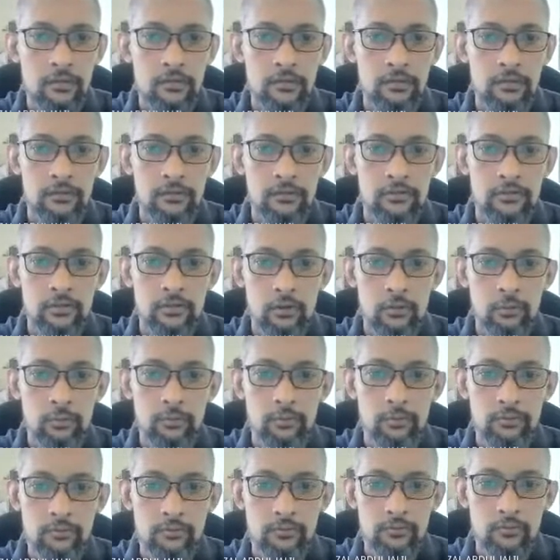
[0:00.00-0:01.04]
So
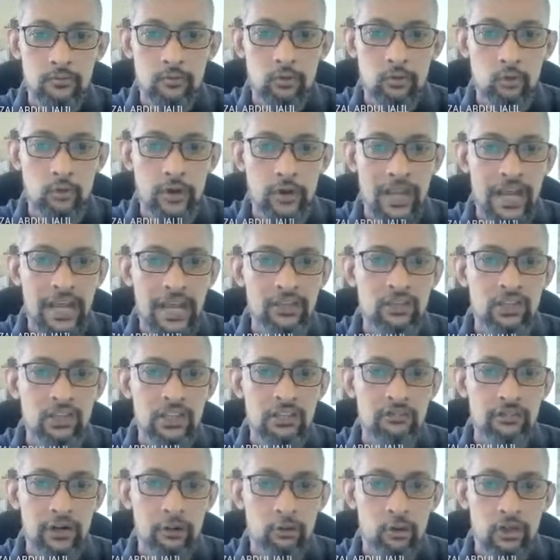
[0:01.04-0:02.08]
when I actually
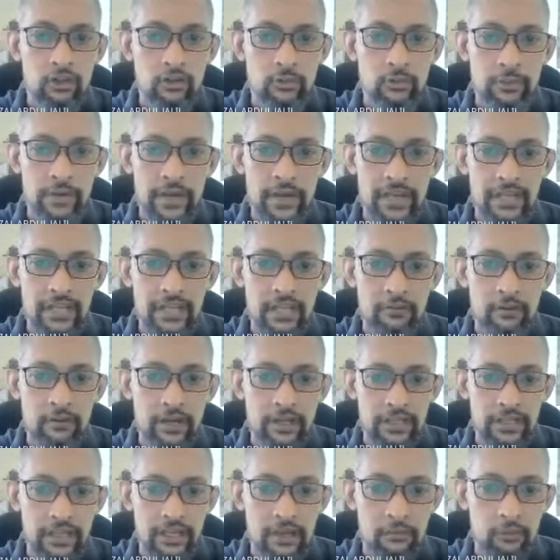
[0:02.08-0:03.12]
want to paint the
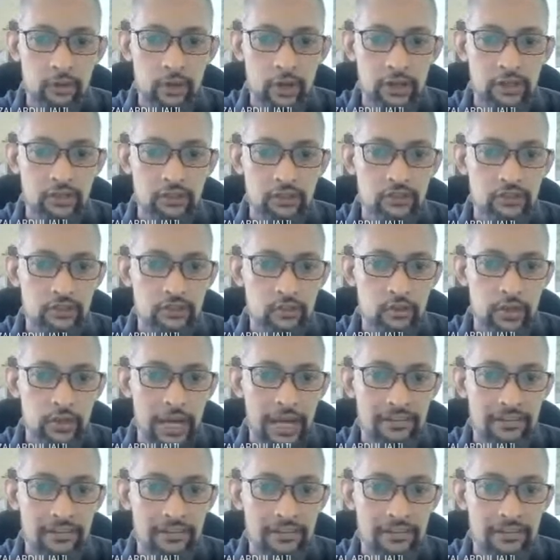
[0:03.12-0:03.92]
okay, I'm going to add